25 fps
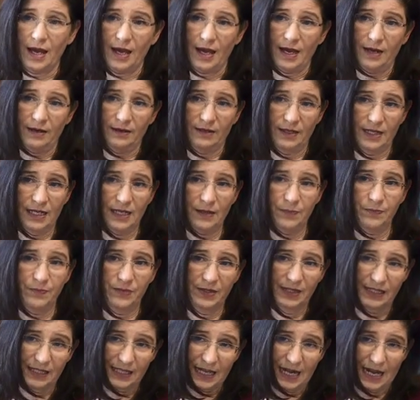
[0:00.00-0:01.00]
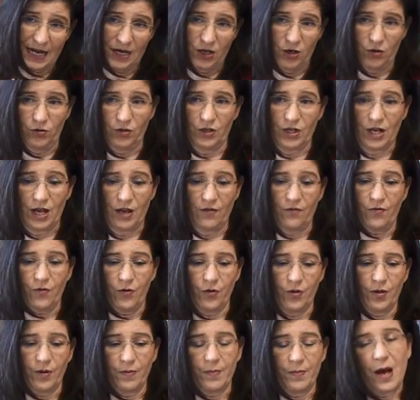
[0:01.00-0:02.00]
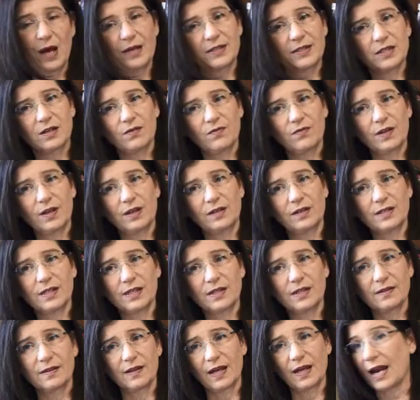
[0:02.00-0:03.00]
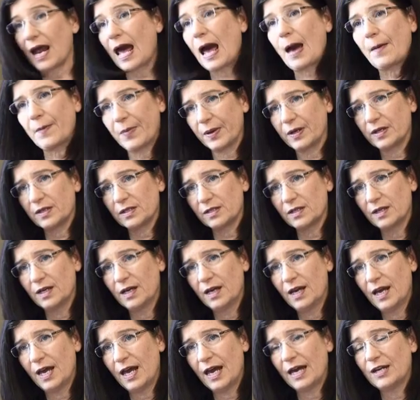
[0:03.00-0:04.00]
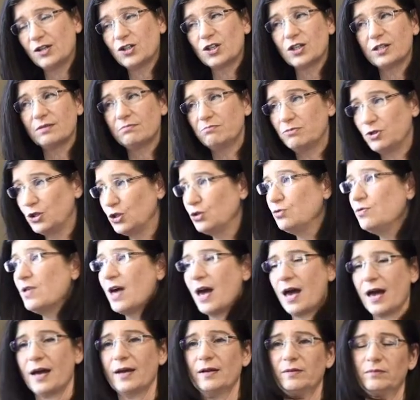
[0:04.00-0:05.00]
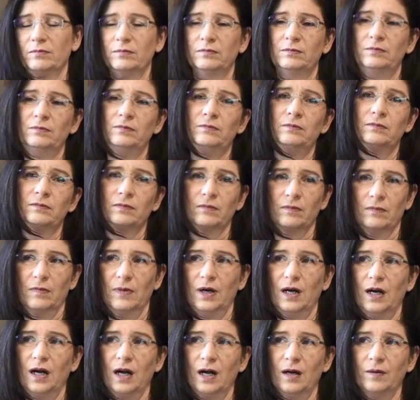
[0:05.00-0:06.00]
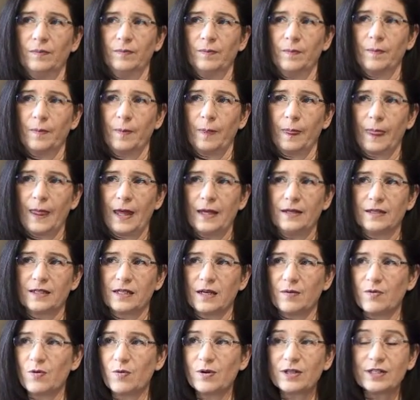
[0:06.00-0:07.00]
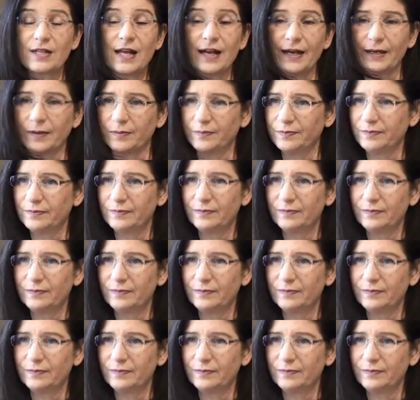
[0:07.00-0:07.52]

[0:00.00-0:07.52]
and keep scanning your day for the positive things that happened, and just do that, and tell me what it's like.